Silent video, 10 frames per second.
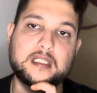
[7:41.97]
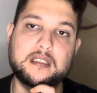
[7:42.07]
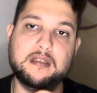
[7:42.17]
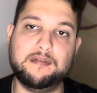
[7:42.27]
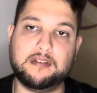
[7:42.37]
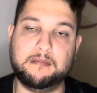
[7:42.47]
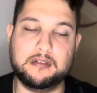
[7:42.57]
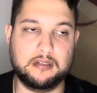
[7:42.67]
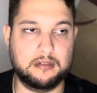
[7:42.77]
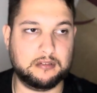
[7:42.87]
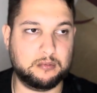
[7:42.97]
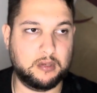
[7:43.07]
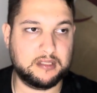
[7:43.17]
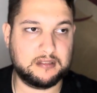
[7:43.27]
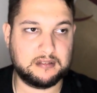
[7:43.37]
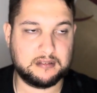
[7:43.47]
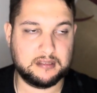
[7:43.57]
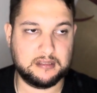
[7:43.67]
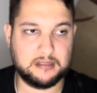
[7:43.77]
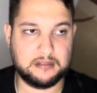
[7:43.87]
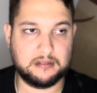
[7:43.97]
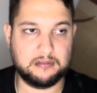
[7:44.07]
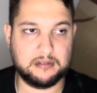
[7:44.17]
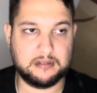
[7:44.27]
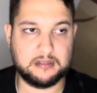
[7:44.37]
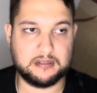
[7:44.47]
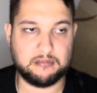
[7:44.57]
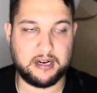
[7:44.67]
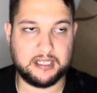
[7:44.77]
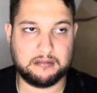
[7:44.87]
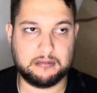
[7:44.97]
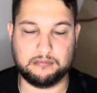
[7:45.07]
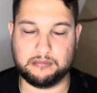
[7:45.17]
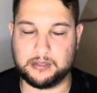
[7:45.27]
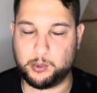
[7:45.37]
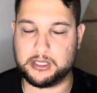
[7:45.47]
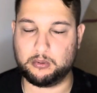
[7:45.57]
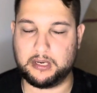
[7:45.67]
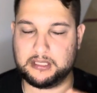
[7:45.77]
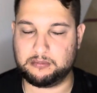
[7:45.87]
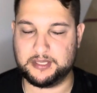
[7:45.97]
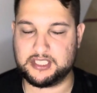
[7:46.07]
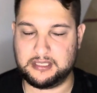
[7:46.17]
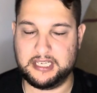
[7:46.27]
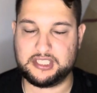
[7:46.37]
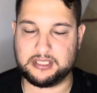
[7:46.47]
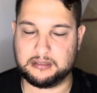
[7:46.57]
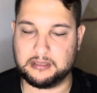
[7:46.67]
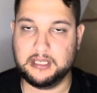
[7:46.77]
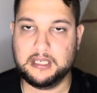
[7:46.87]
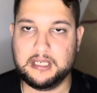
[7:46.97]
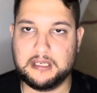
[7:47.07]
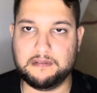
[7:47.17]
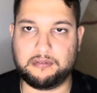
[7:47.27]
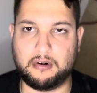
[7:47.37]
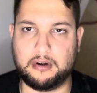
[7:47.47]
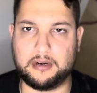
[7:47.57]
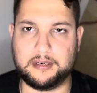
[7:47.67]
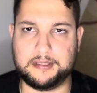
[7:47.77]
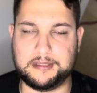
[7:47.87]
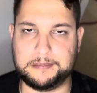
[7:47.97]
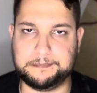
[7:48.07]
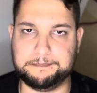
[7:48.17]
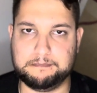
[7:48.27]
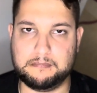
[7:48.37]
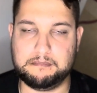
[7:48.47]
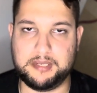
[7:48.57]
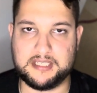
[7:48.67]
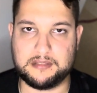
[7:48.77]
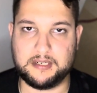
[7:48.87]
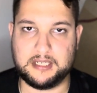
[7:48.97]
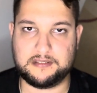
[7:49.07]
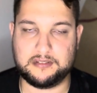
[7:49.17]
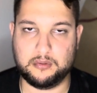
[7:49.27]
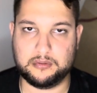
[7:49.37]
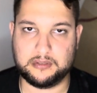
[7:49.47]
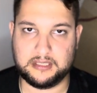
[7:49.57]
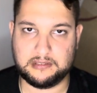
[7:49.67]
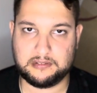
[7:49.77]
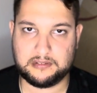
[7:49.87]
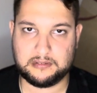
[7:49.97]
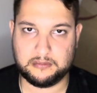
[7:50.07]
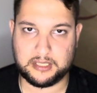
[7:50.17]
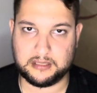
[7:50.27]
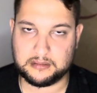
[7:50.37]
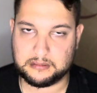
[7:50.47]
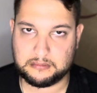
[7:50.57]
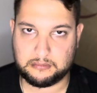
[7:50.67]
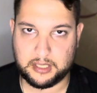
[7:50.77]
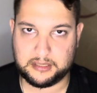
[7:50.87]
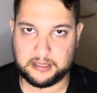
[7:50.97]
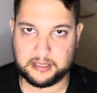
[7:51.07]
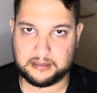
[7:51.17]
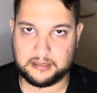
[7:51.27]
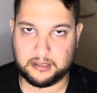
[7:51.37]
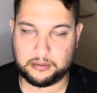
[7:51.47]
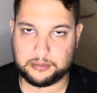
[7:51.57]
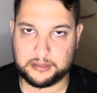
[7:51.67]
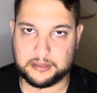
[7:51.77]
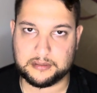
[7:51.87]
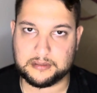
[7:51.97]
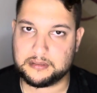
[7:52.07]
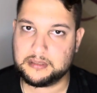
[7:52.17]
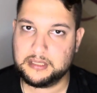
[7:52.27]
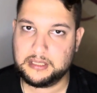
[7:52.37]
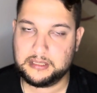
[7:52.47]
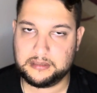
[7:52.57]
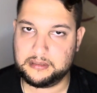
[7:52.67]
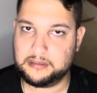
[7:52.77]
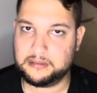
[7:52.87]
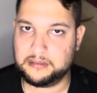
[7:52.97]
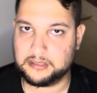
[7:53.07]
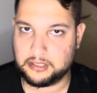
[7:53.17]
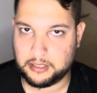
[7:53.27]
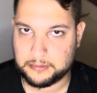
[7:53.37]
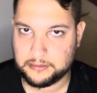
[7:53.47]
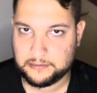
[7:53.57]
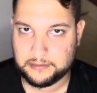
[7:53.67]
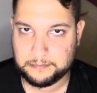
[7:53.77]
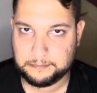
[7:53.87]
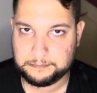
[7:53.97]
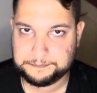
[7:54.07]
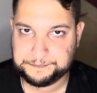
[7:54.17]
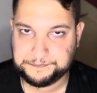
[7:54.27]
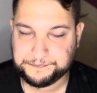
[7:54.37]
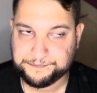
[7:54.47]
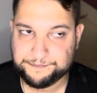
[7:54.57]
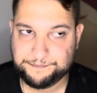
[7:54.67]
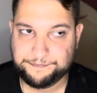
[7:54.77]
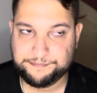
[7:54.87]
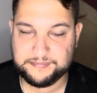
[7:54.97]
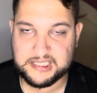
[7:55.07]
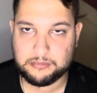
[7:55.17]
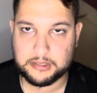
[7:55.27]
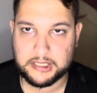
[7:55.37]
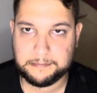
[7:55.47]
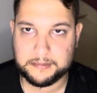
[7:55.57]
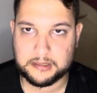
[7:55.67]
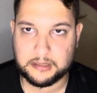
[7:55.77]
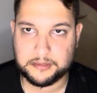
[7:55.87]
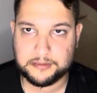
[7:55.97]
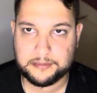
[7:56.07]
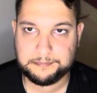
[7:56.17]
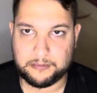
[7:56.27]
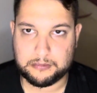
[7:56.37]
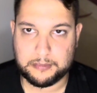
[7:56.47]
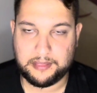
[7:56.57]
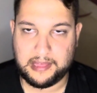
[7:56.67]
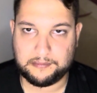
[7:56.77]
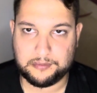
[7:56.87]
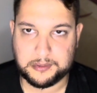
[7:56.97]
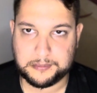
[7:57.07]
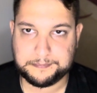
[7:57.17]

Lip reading: If someone knows what the right translation for perseveration is, you can write that down in the comments. That will help me a lot. I will be thankful.